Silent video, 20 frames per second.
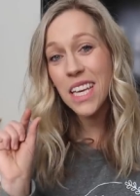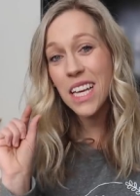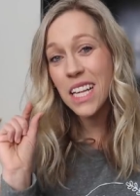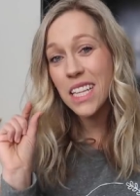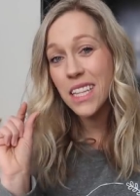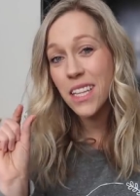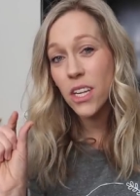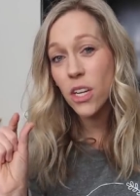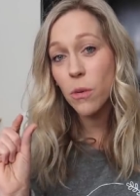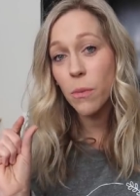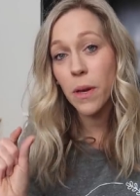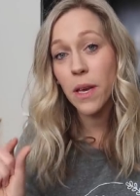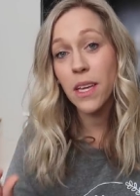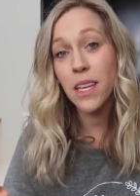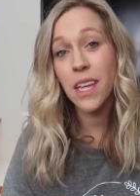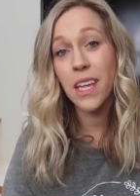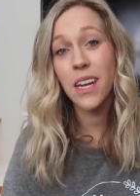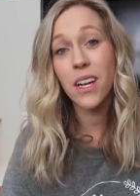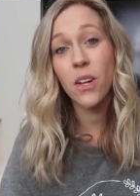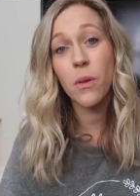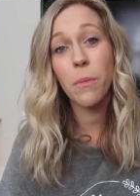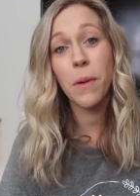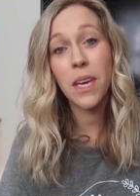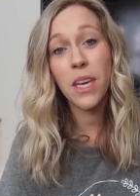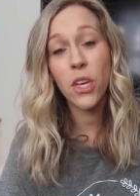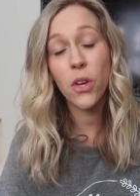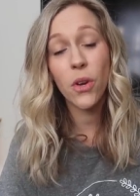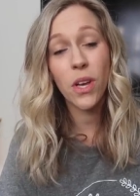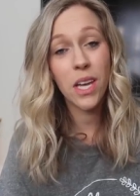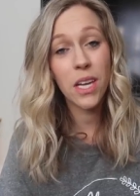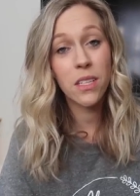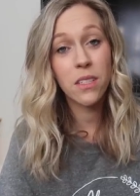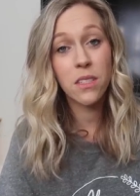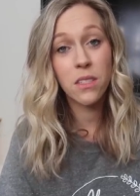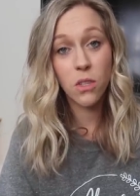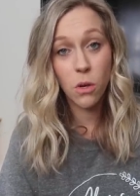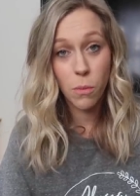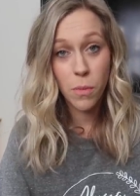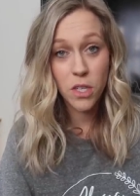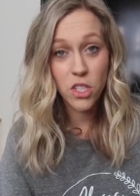like a little bit and it'll make your kids
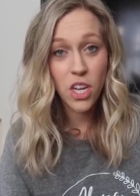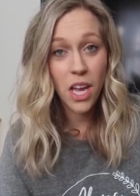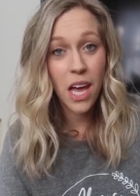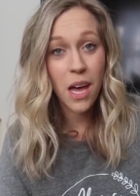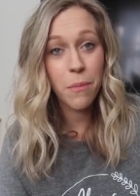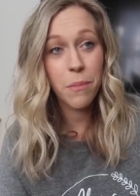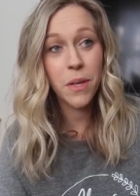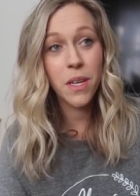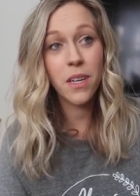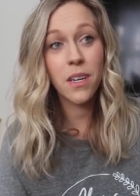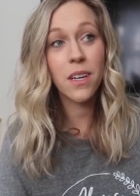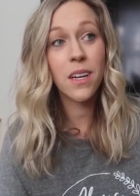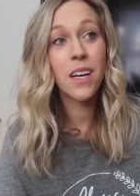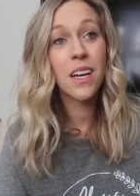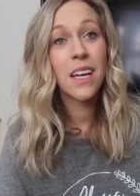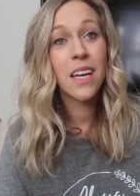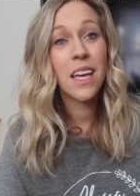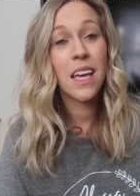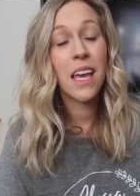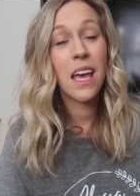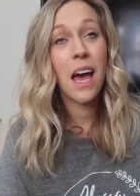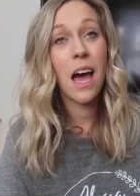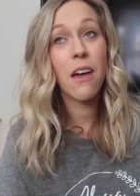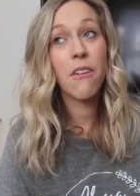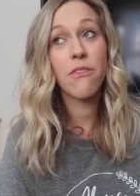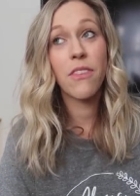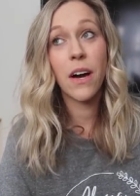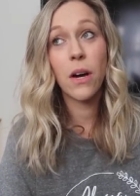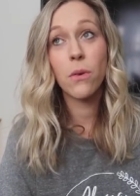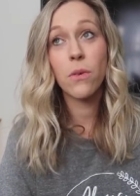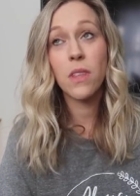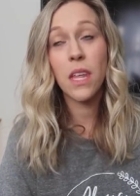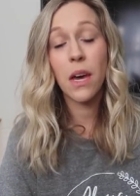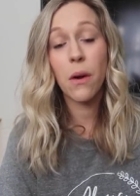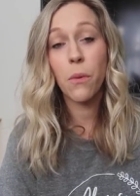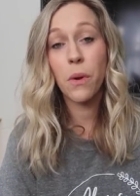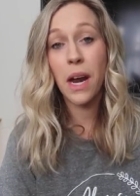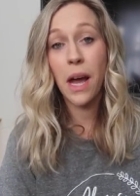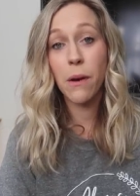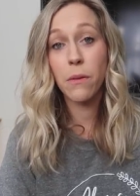so much happier I found
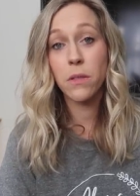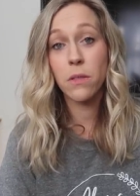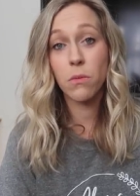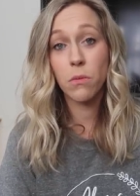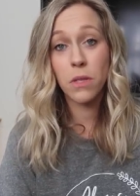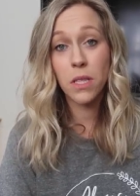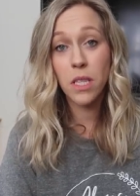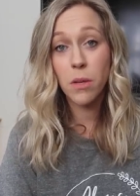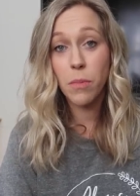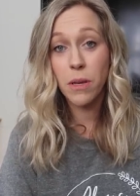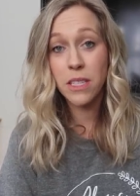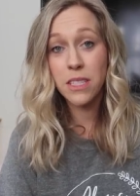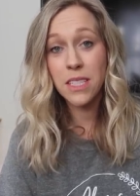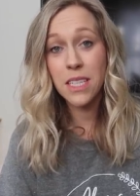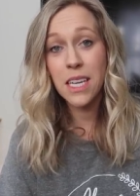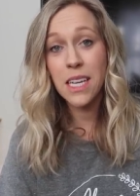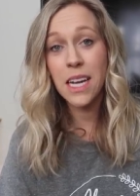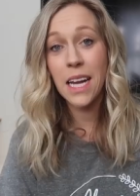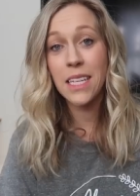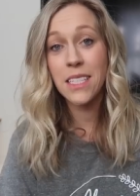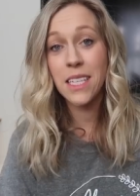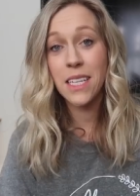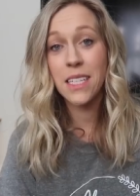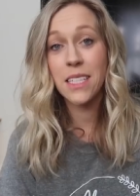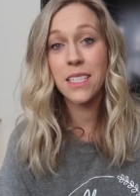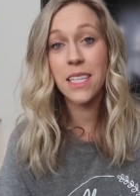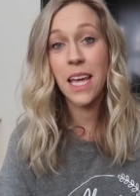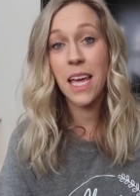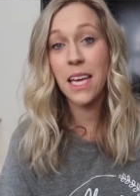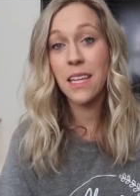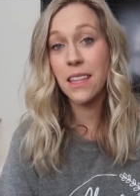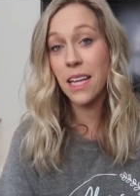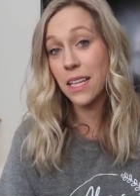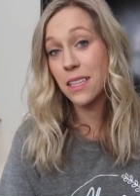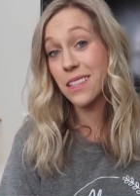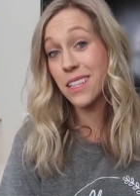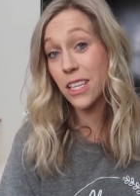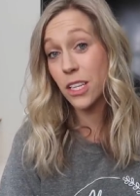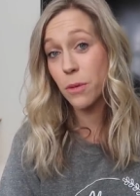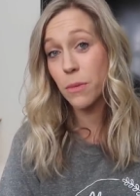that when I was really busy and I didn't take
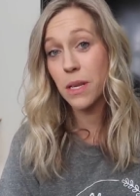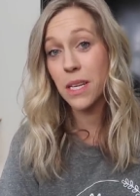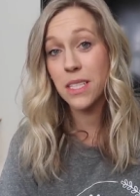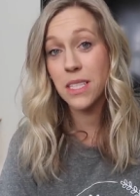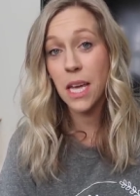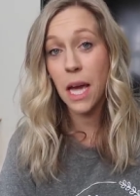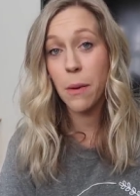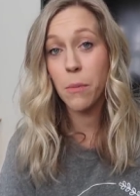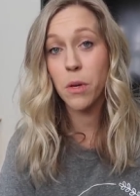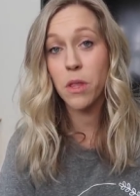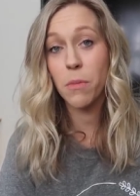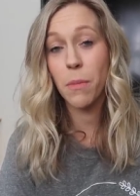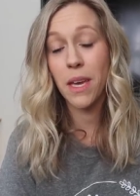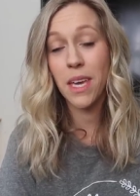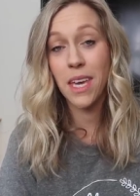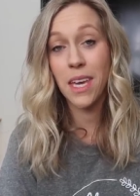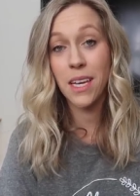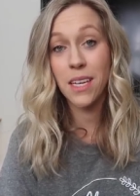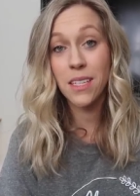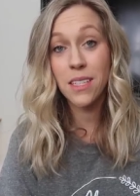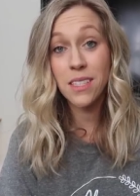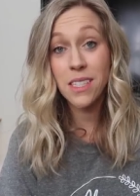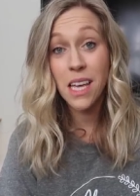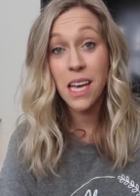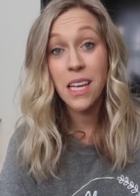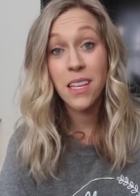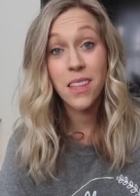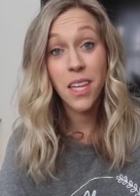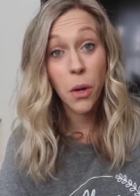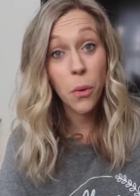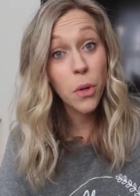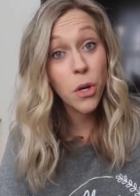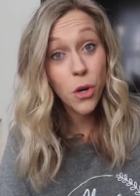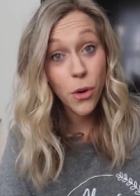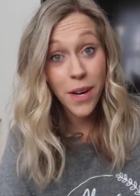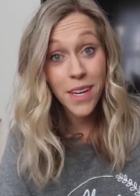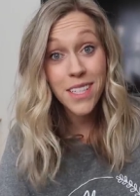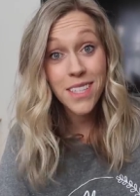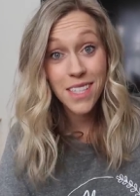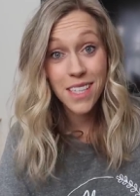that little bit of time with my kids, they were
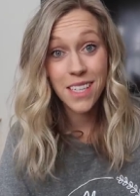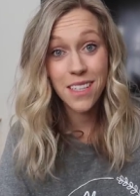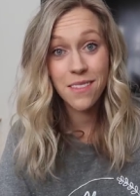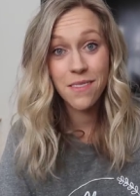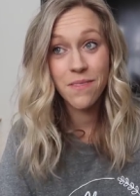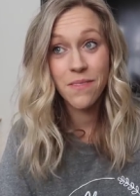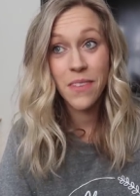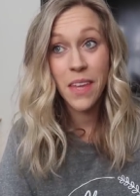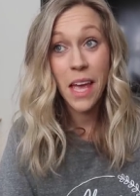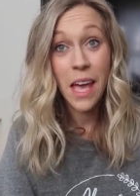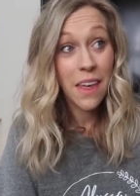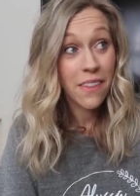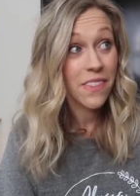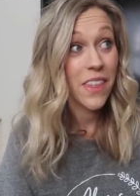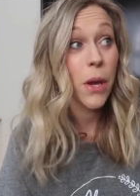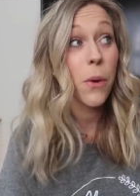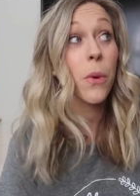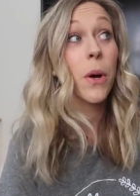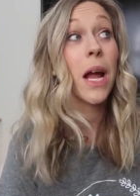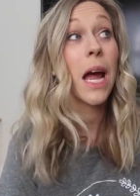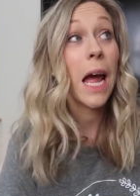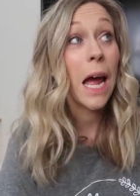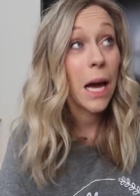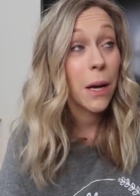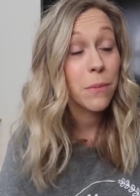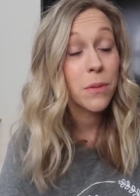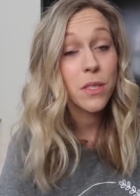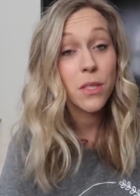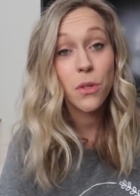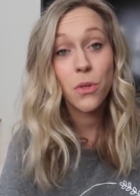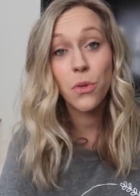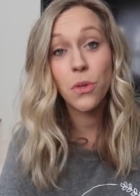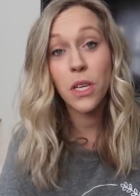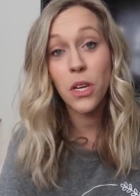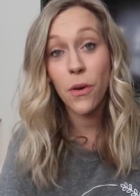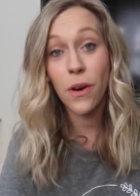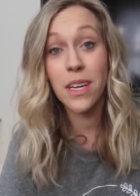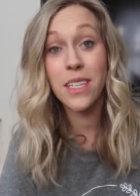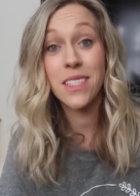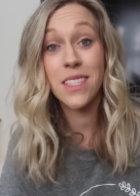crazy. They were absolutely
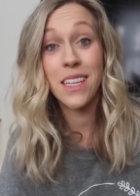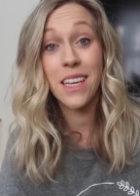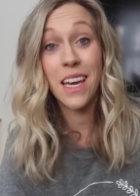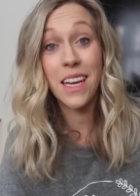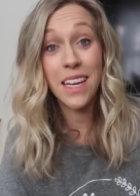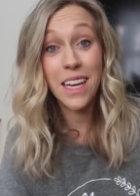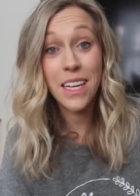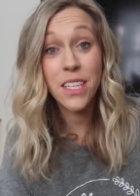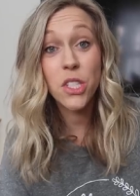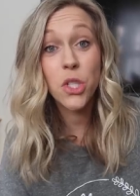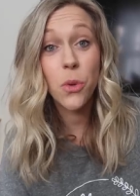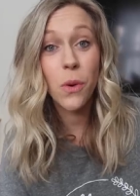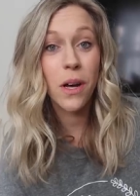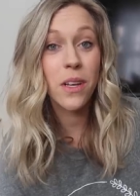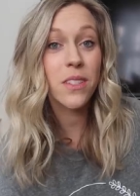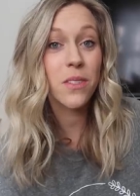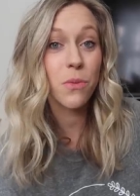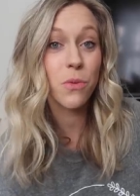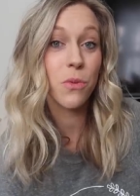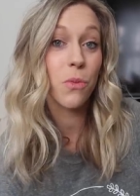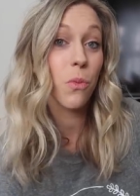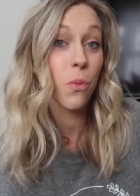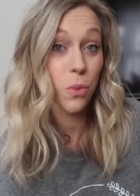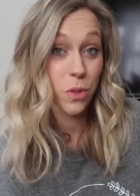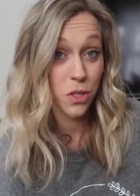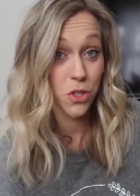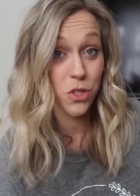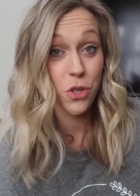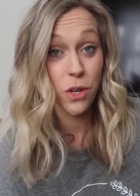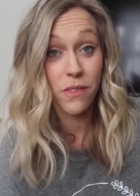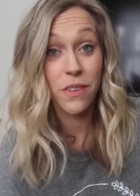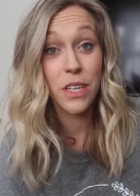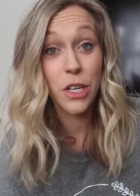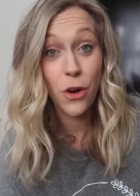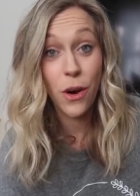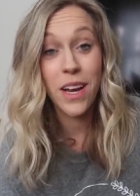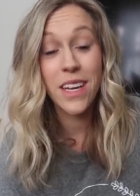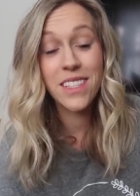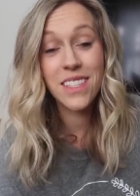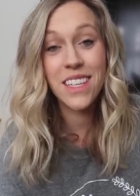crazy. And guess who else was driven
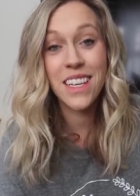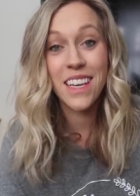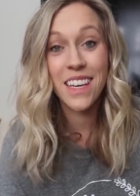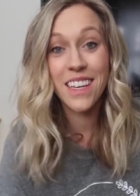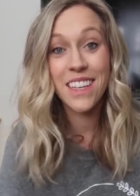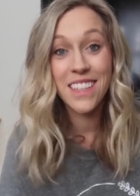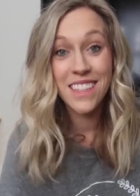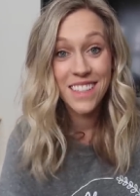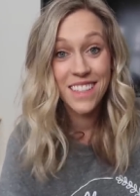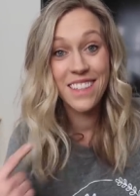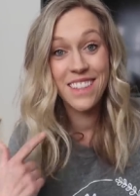crazy?